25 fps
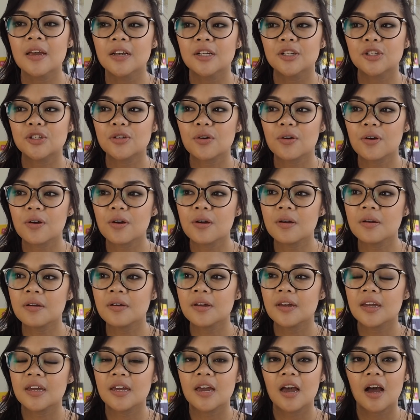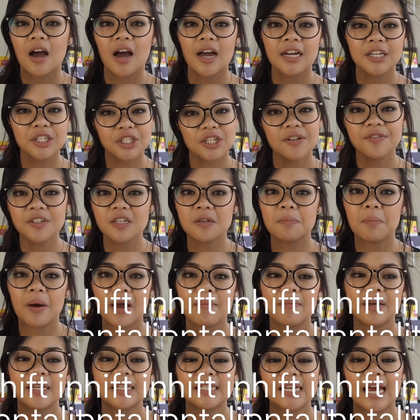So I shifted my
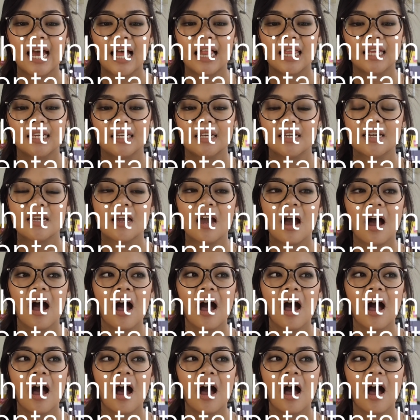mentality.